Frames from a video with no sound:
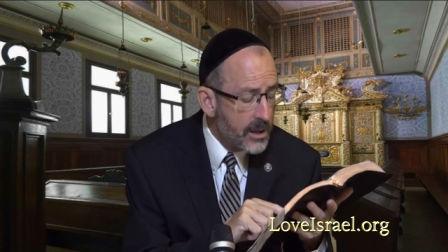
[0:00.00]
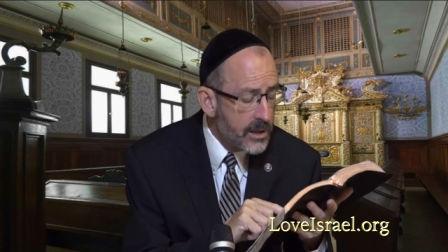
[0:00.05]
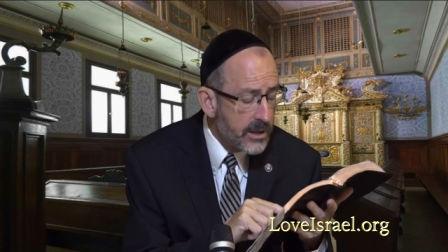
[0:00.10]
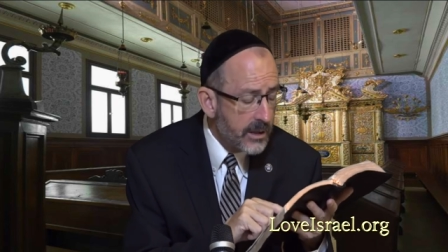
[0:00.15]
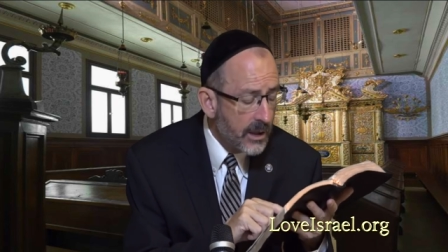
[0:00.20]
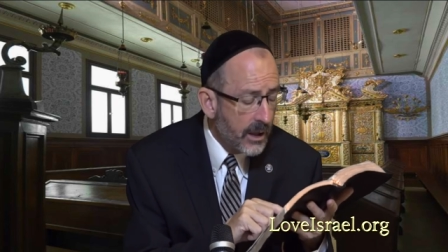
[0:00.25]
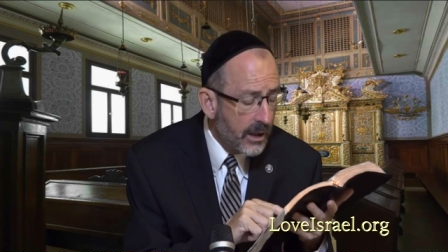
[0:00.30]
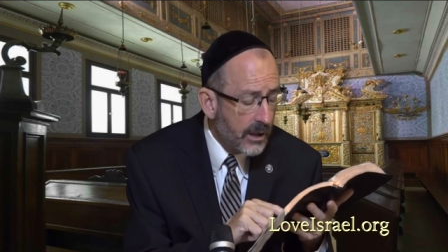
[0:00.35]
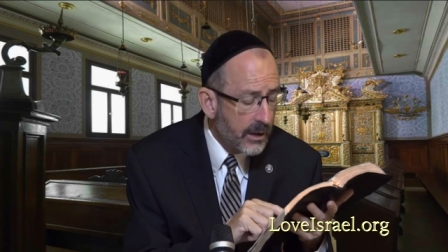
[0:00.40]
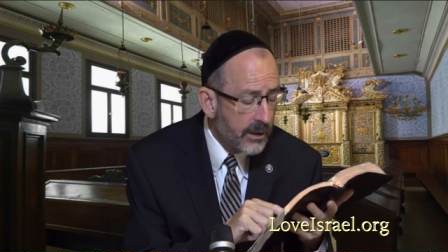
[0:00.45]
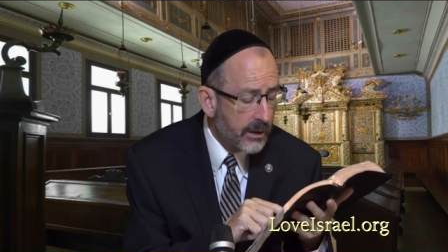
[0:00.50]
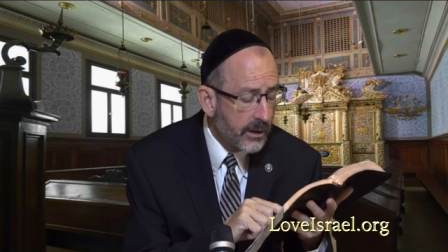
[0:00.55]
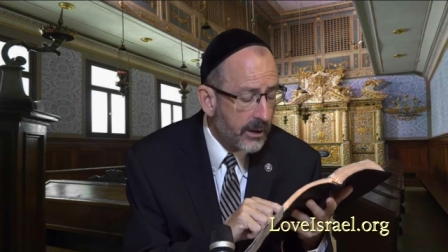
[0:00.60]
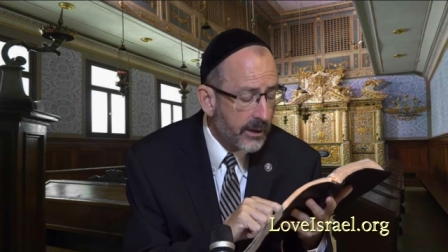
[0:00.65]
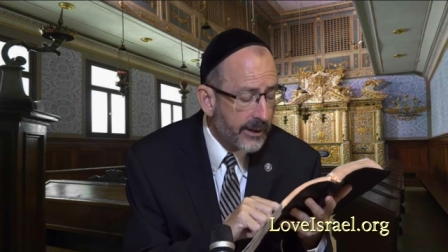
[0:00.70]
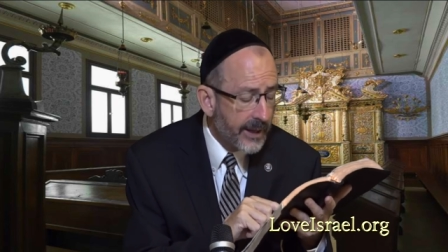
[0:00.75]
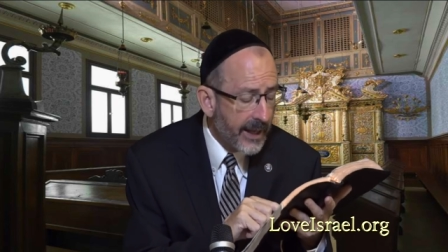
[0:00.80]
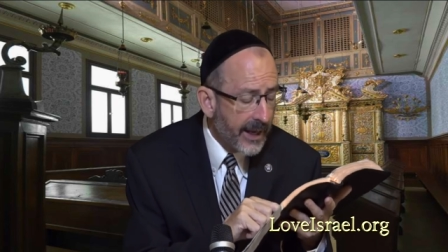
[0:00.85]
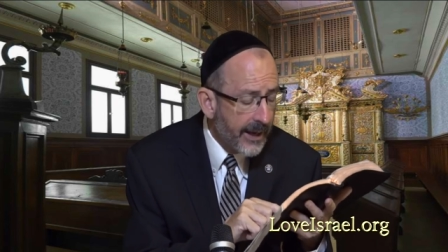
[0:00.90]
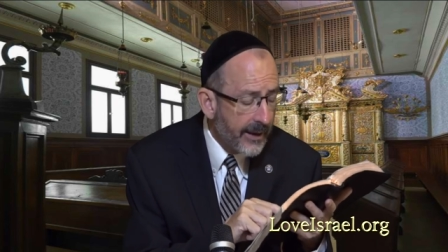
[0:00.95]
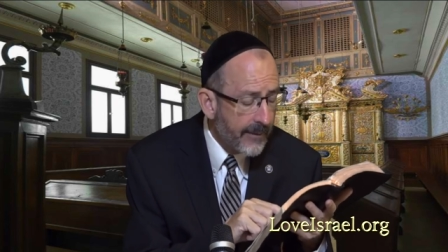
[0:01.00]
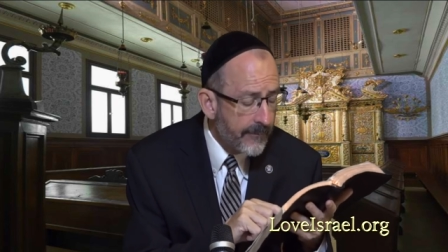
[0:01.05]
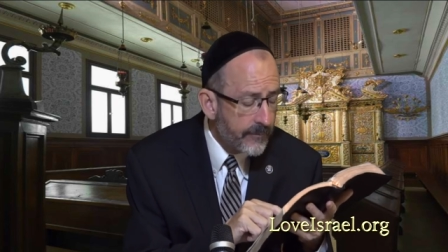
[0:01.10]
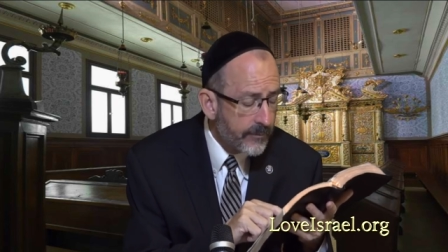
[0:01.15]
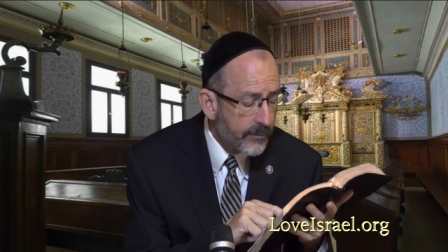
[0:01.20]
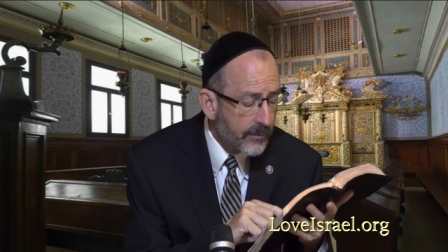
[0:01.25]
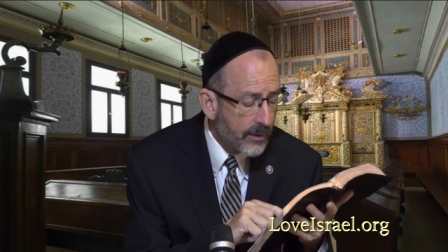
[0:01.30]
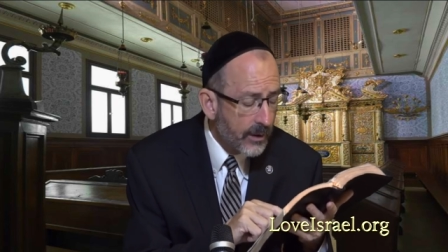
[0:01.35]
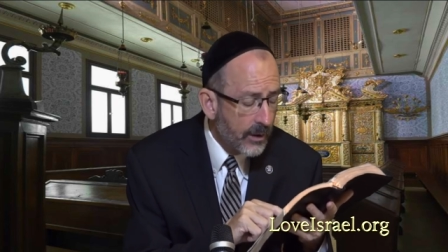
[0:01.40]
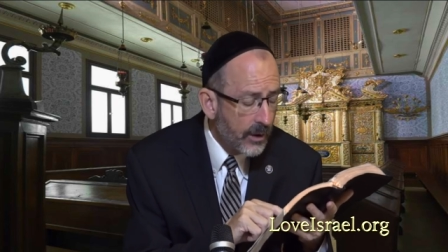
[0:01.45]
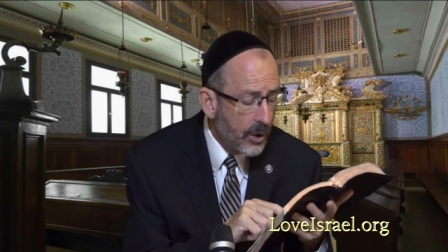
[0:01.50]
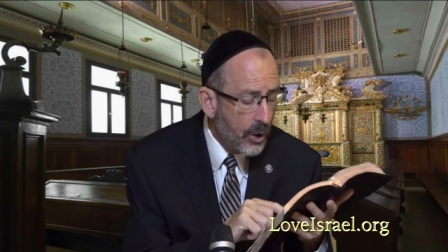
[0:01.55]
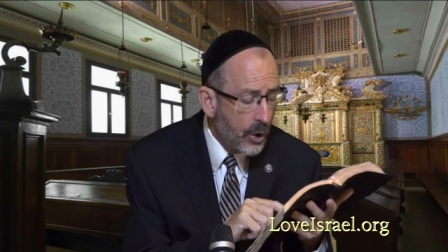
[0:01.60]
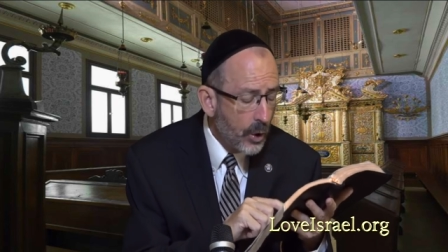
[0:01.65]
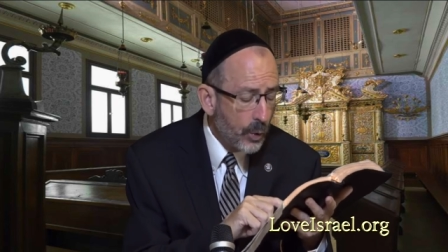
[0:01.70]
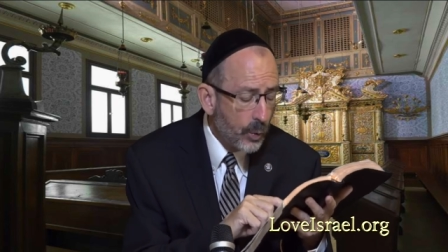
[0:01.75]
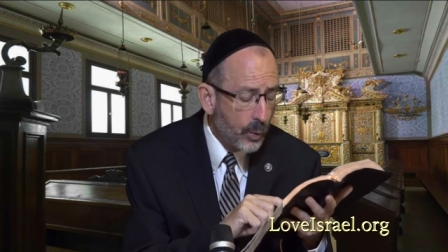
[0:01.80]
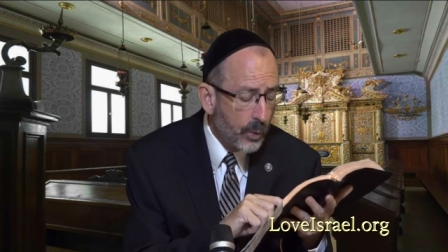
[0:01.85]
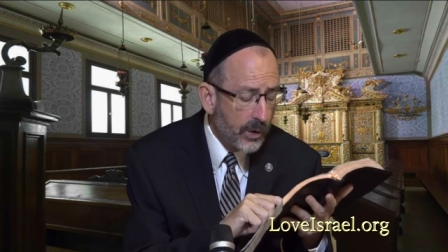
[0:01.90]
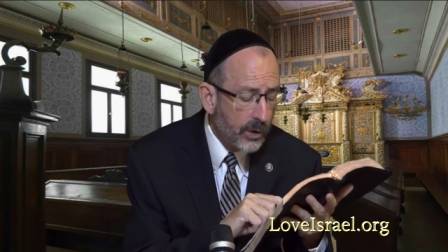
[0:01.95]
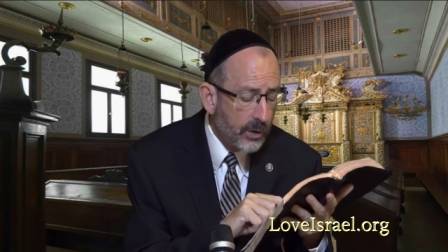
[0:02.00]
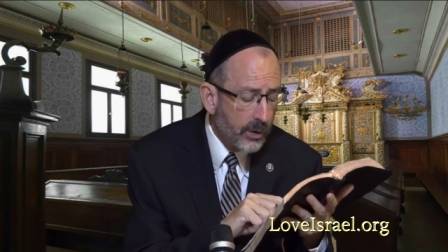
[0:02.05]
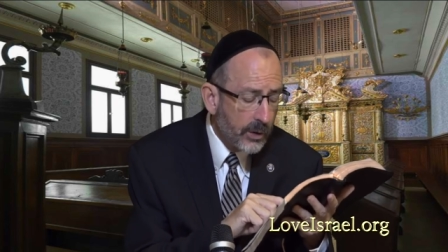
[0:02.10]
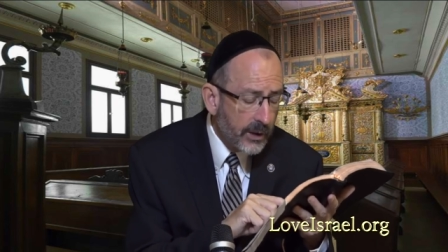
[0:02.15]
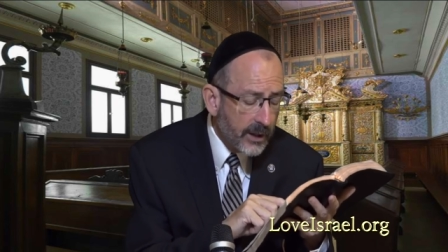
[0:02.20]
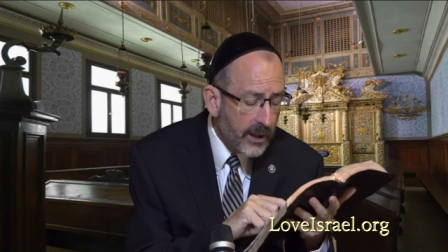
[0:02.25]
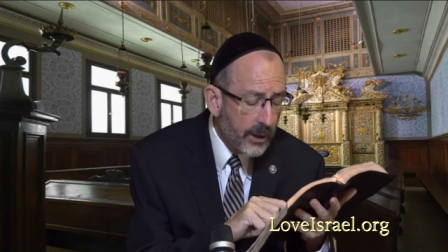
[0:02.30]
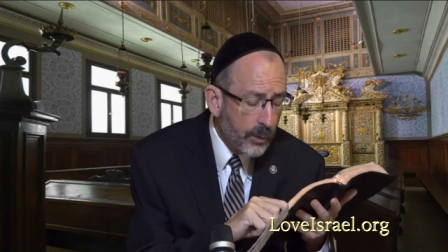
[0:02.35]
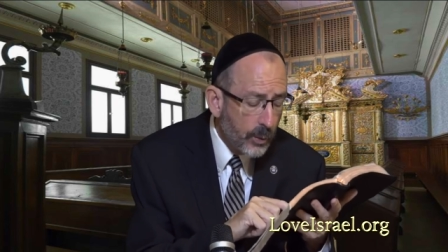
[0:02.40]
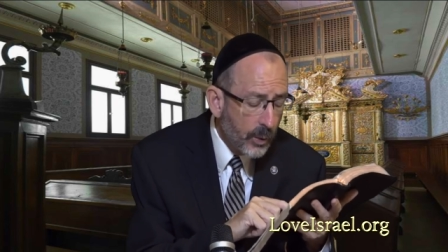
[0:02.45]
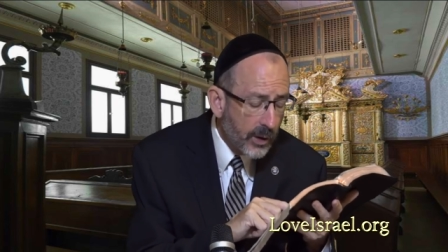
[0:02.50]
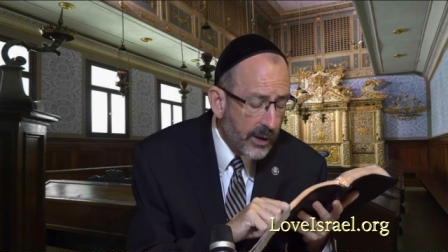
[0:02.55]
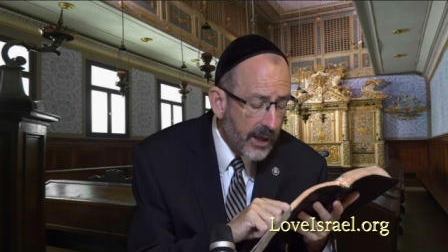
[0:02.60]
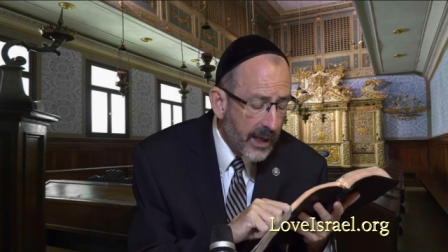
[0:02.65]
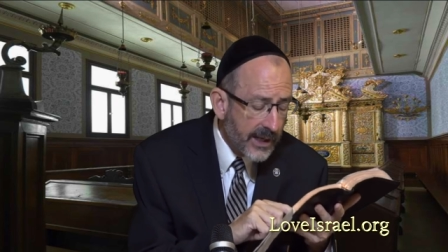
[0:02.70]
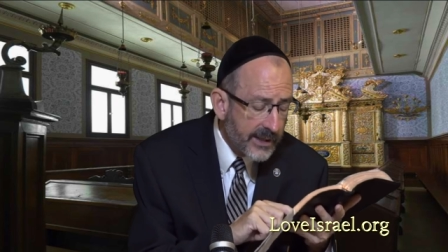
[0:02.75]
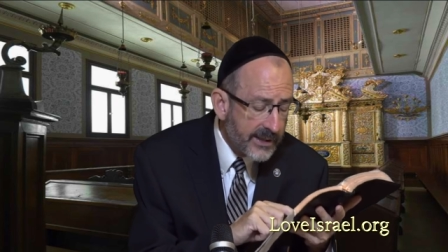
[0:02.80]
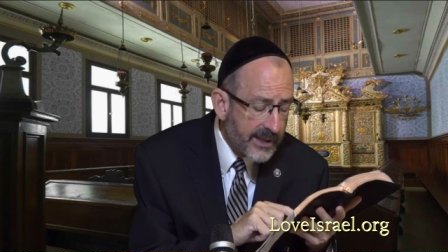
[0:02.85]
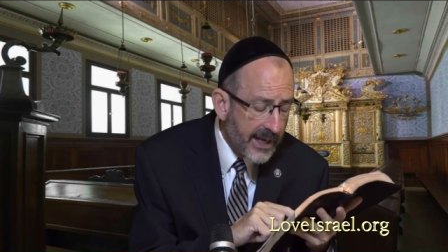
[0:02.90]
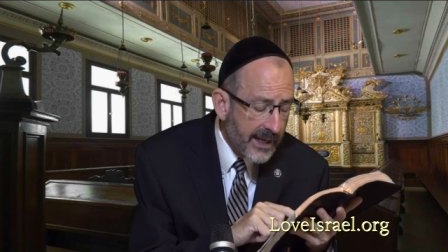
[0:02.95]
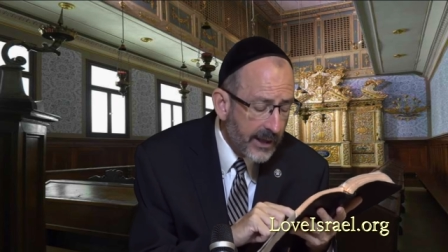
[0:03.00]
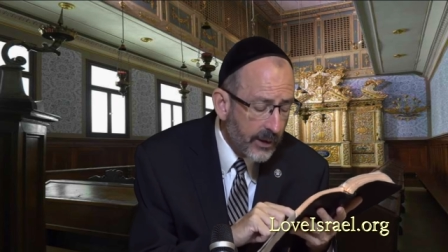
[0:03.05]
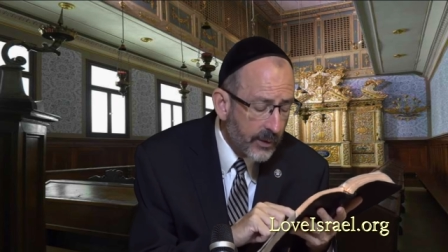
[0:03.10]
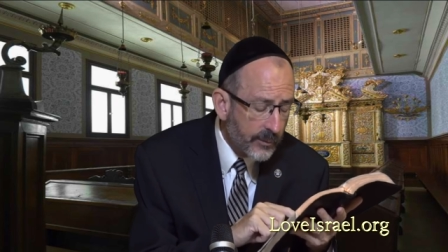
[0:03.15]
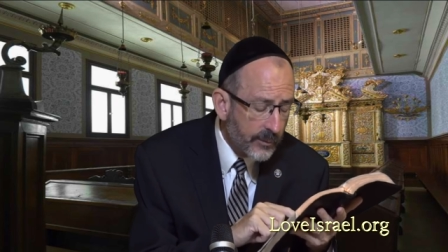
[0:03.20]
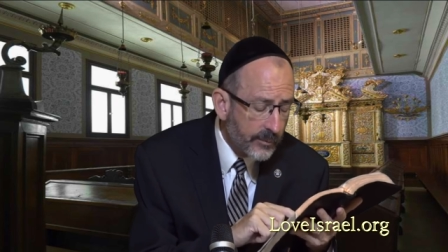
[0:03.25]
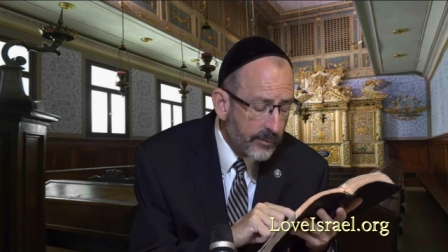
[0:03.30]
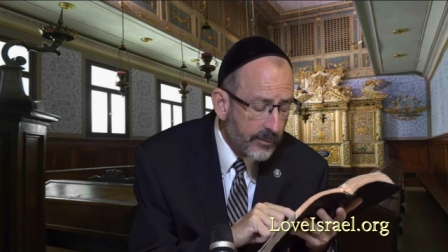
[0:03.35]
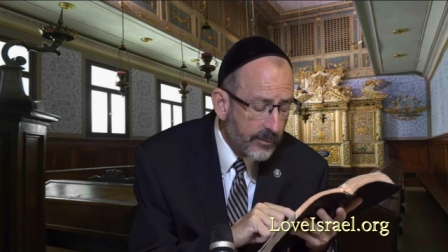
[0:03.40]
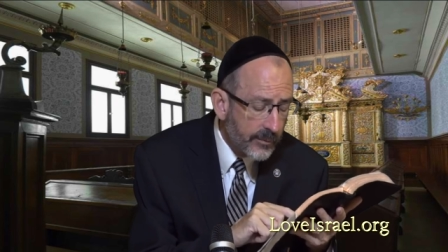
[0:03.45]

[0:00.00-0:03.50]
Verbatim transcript: young lamb, will he will lie down.